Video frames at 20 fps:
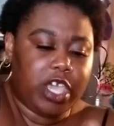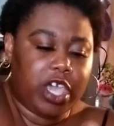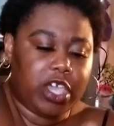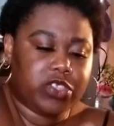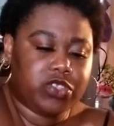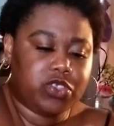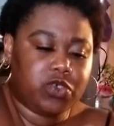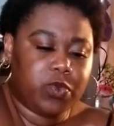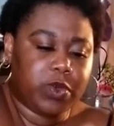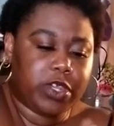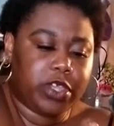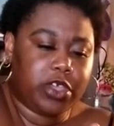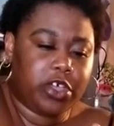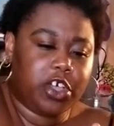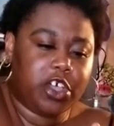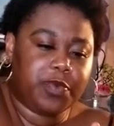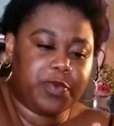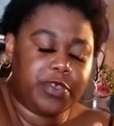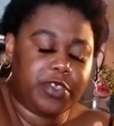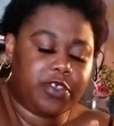I do want to
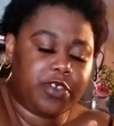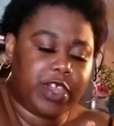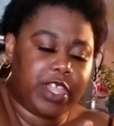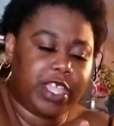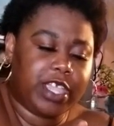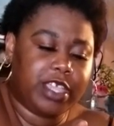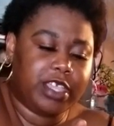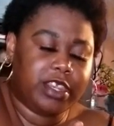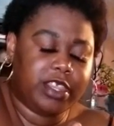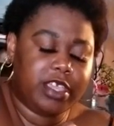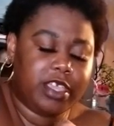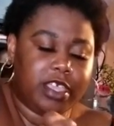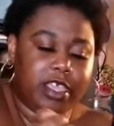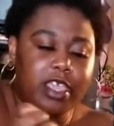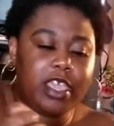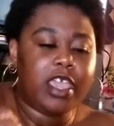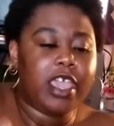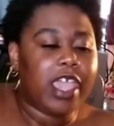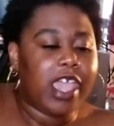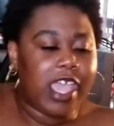upgrade,
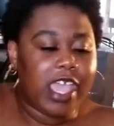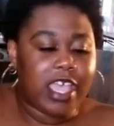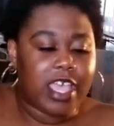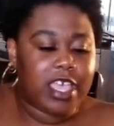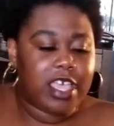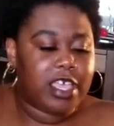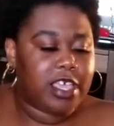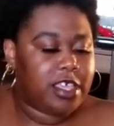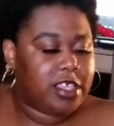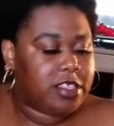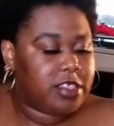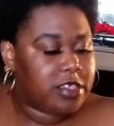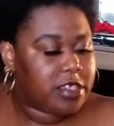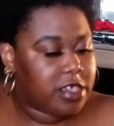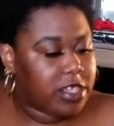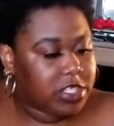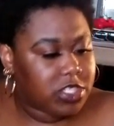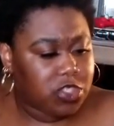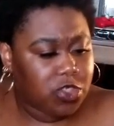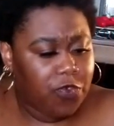and
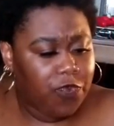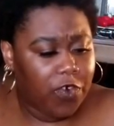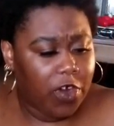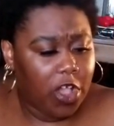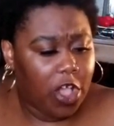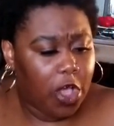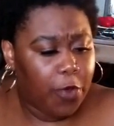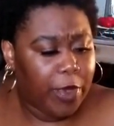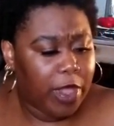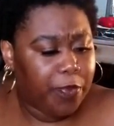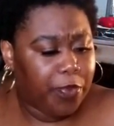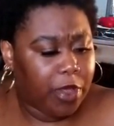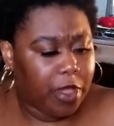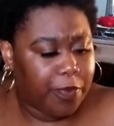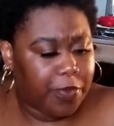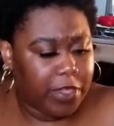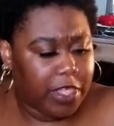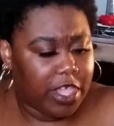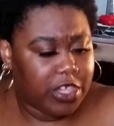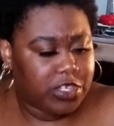because so far all my
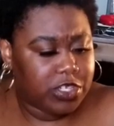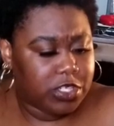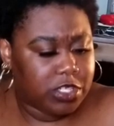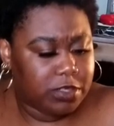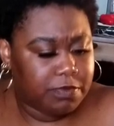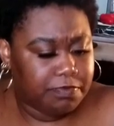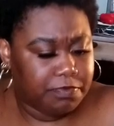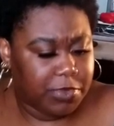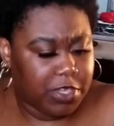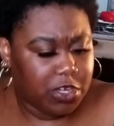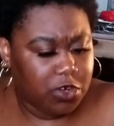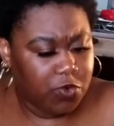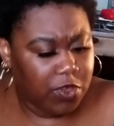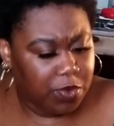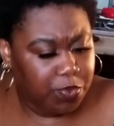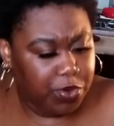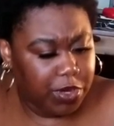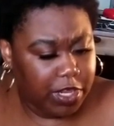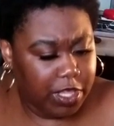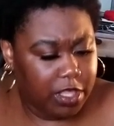propagations be
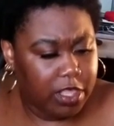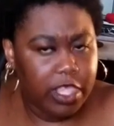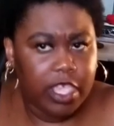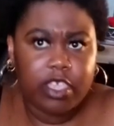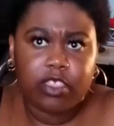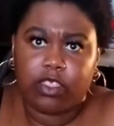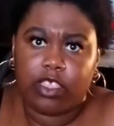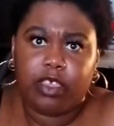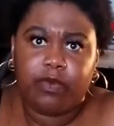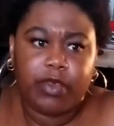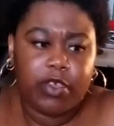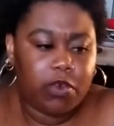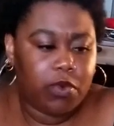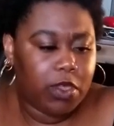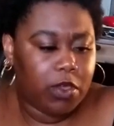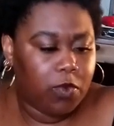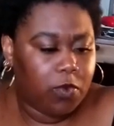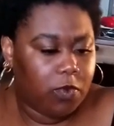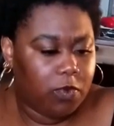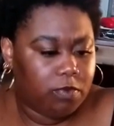doing pretty like they be
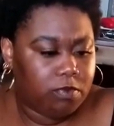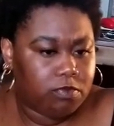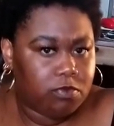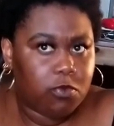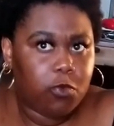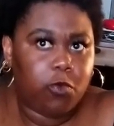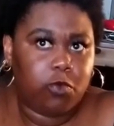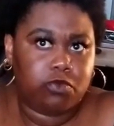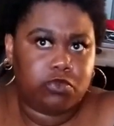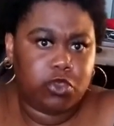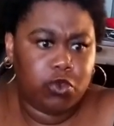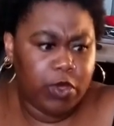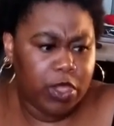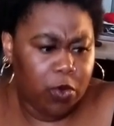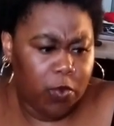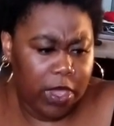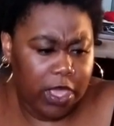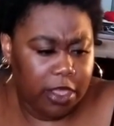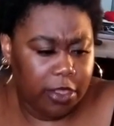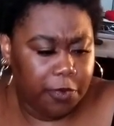going doing
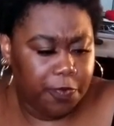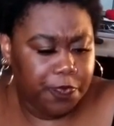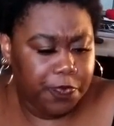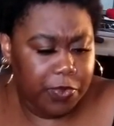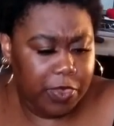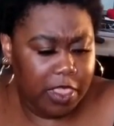well.